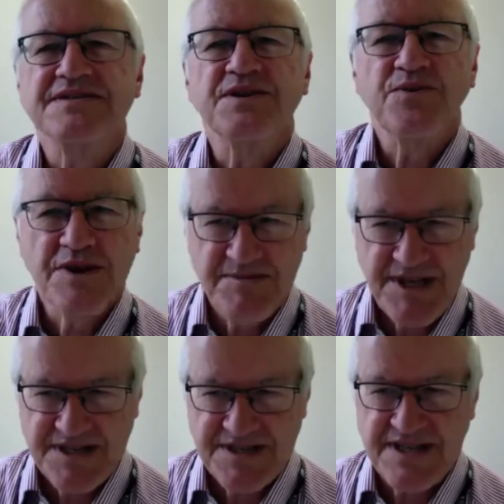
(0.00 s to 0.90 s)
there will be
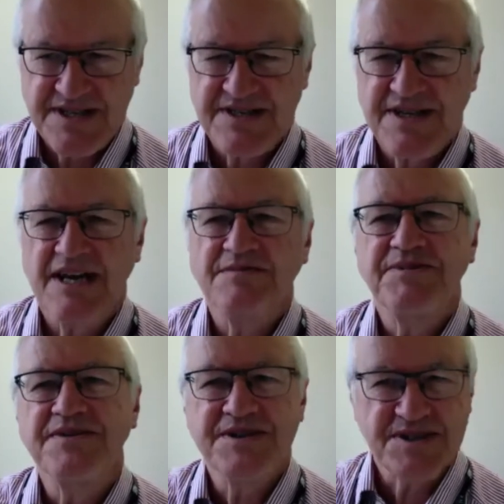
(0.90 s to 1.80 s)
extinction
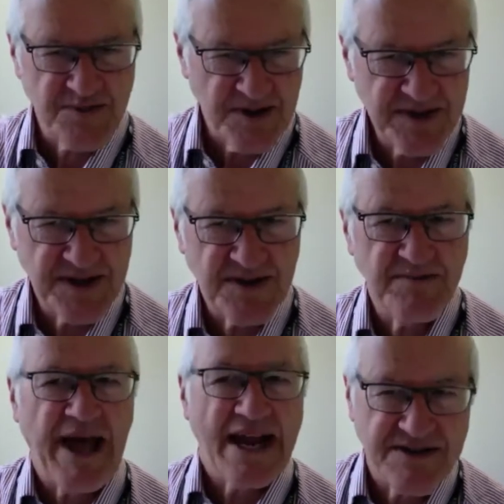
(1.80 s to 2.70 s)
happening. This is what we call
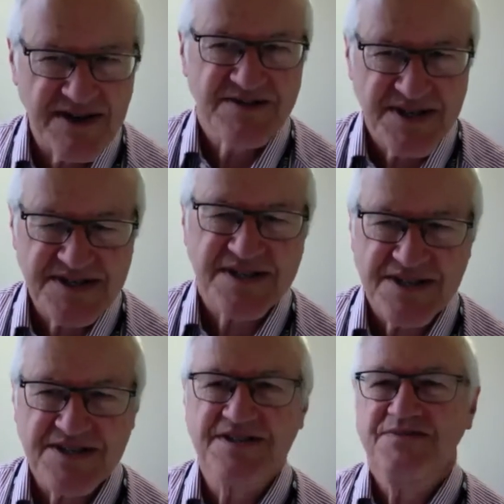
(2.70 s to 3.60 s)
background extinction,